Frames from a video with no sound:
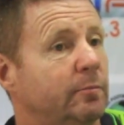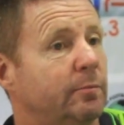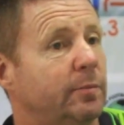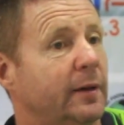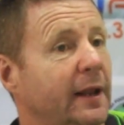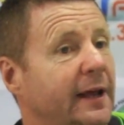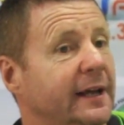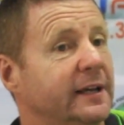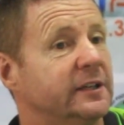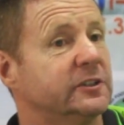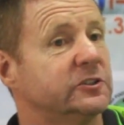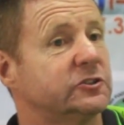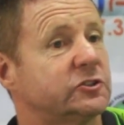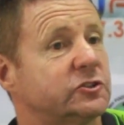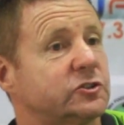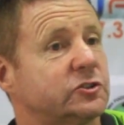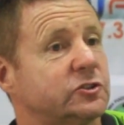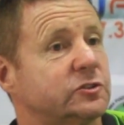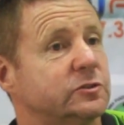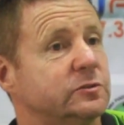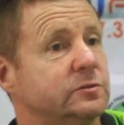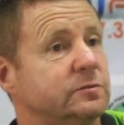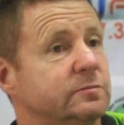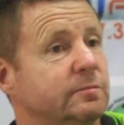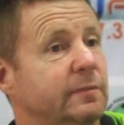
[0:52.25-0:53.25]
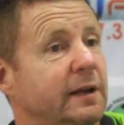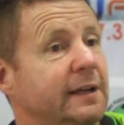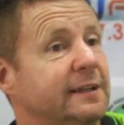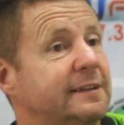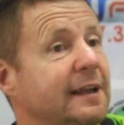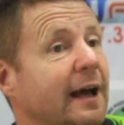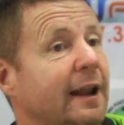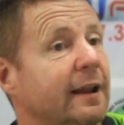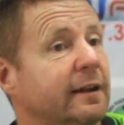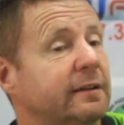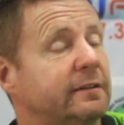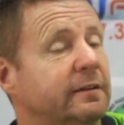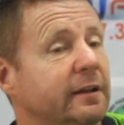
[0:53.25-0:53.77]
players'
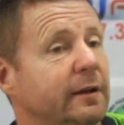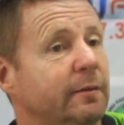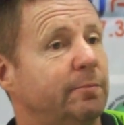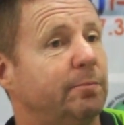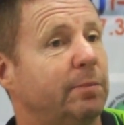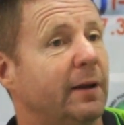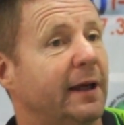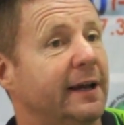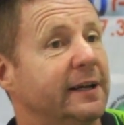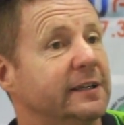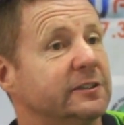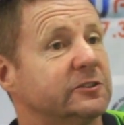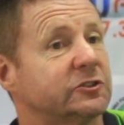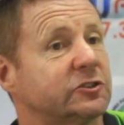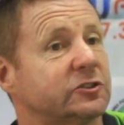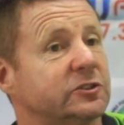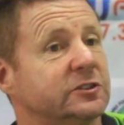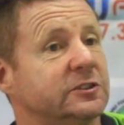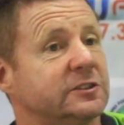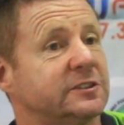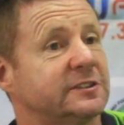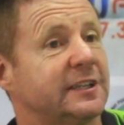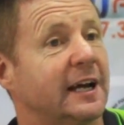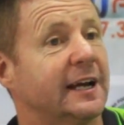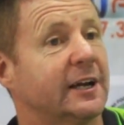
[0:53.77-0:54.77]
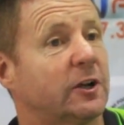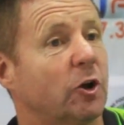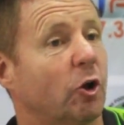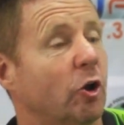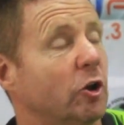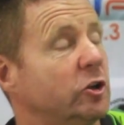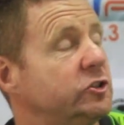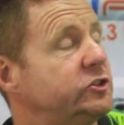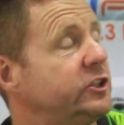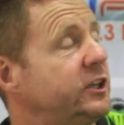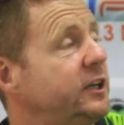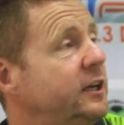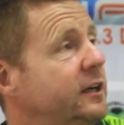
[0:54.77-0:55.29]
mentality, players'
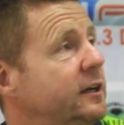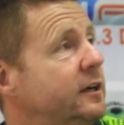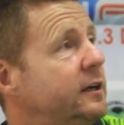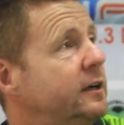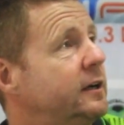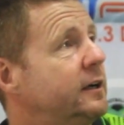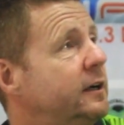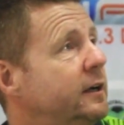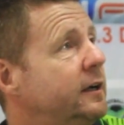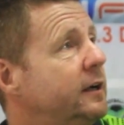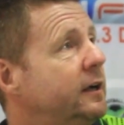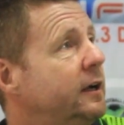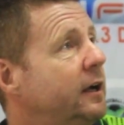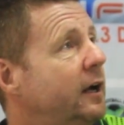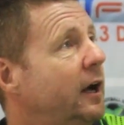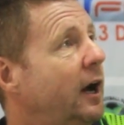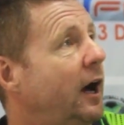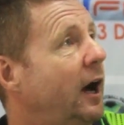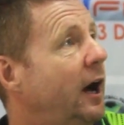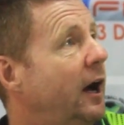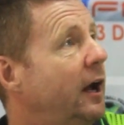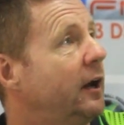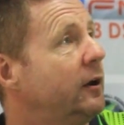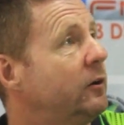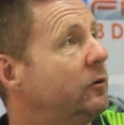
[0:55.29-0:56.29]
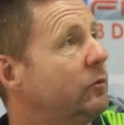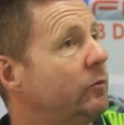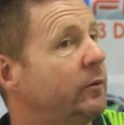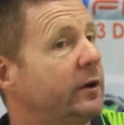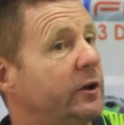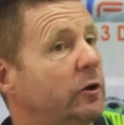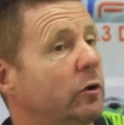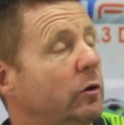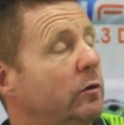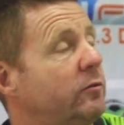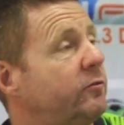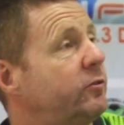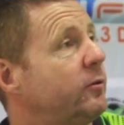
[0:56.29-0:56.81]
psychology, and we
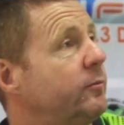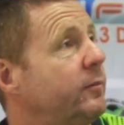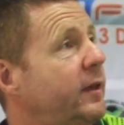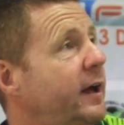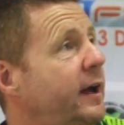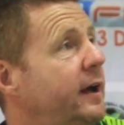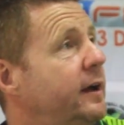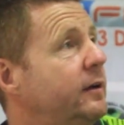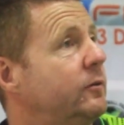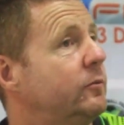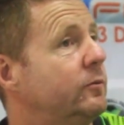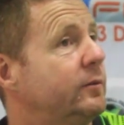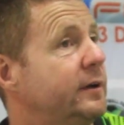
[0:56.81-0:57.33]
go on from there.